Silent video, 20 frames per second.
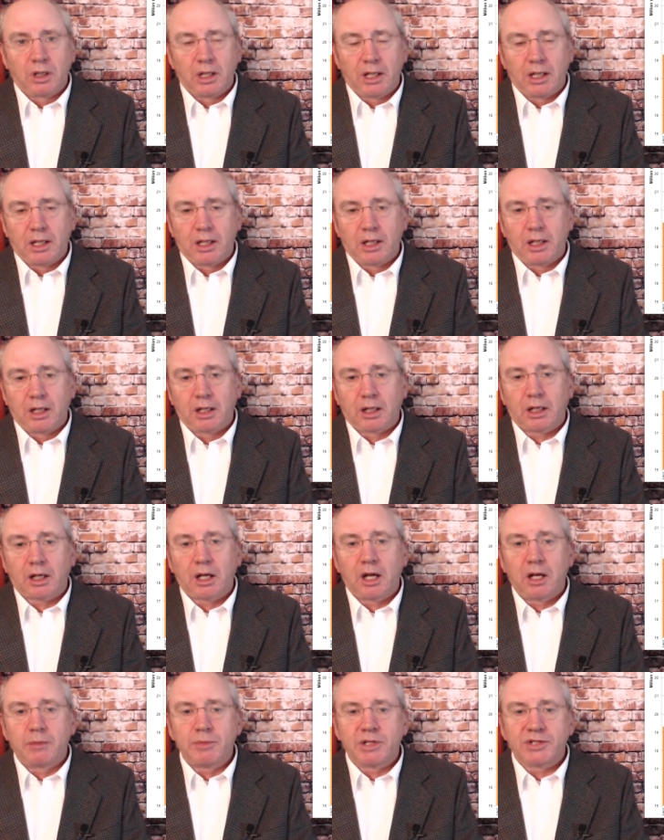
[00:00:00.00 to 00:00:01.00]
uh,
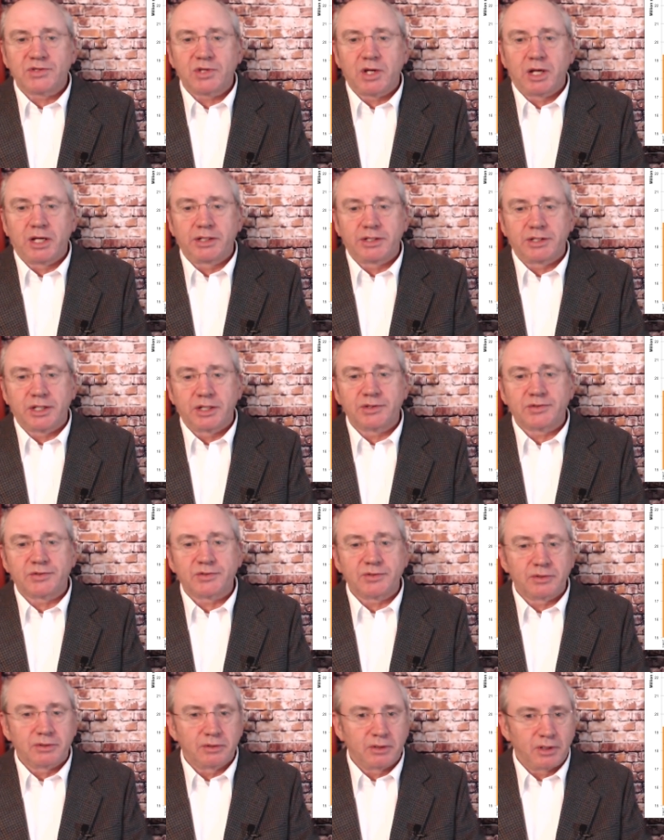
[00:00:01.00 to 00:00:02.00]
climate
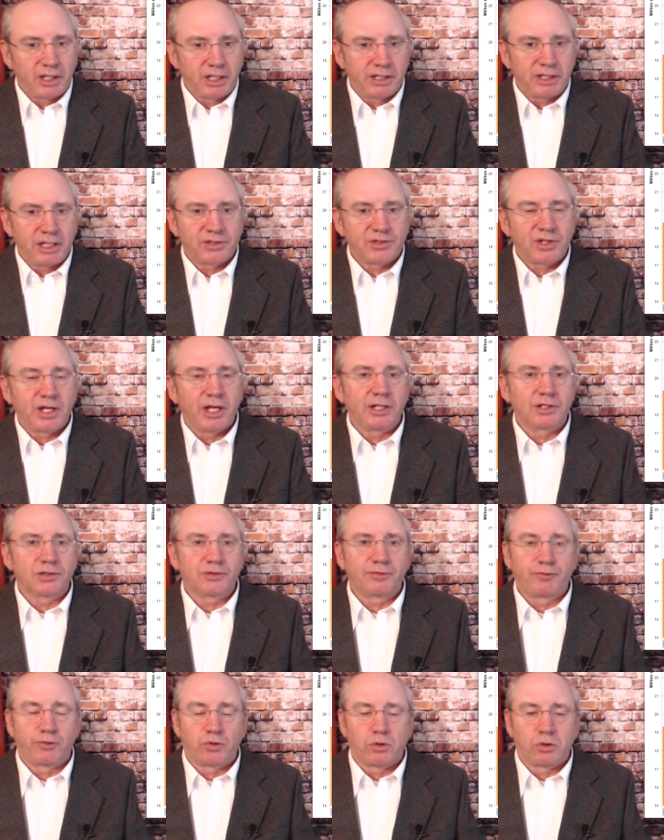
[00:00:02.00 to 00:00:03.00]
scientists, in this case
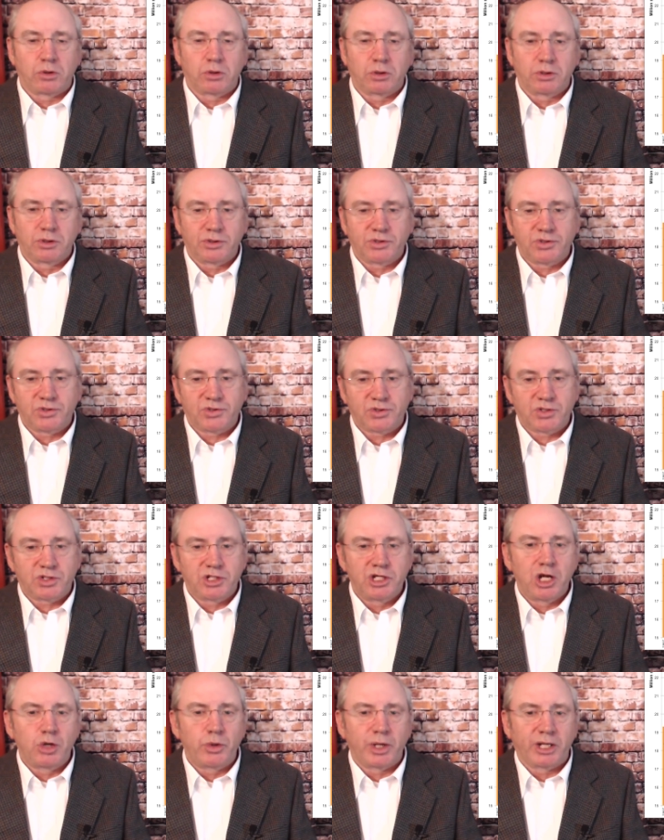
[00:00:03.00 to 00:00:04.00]
for
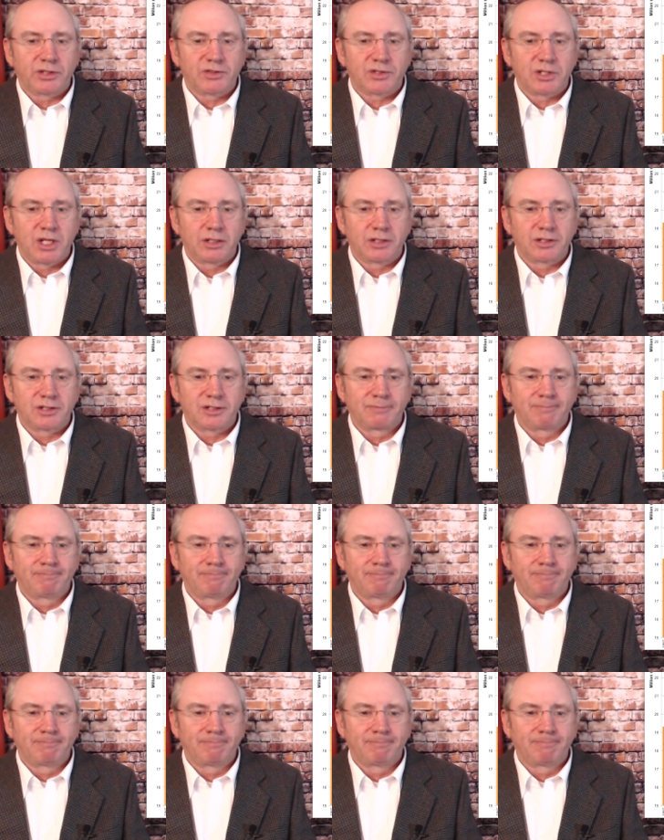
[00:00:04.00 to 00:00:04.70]
snow extent.